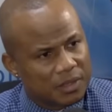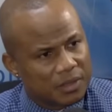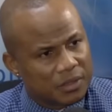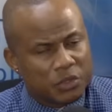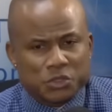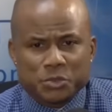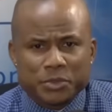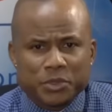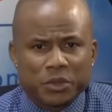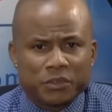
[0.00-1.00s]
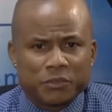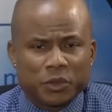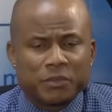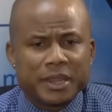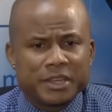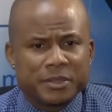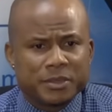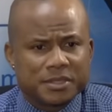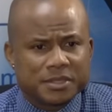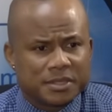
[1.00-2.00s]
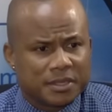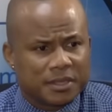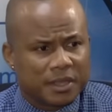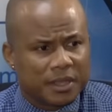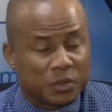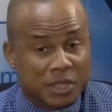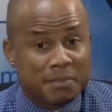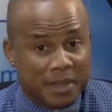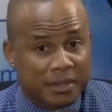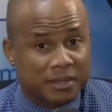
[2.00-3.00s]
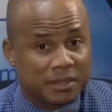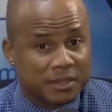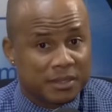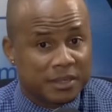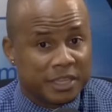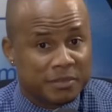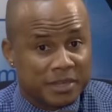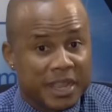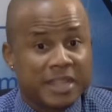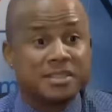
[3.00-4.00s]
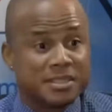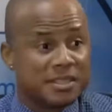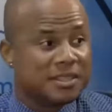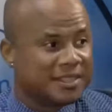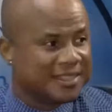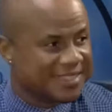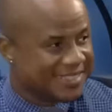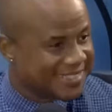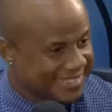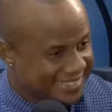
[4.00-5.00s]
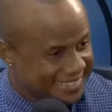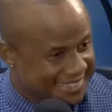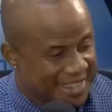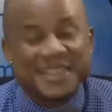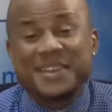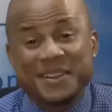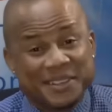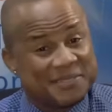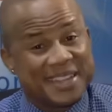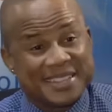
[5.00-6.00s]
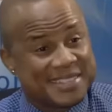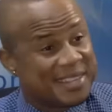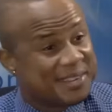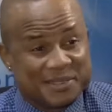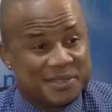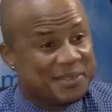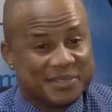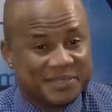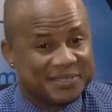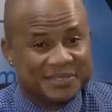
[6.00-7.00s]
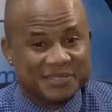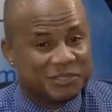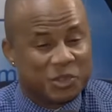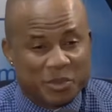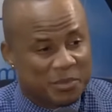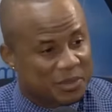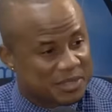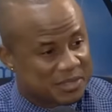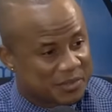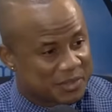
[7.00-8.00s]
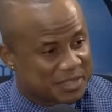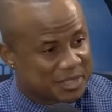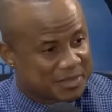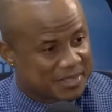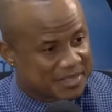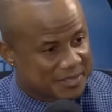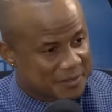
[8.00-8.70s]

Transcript: there used to be one of my neighbors. It was a man named Nancy. They call him Nancy. I don't remember what his first name is.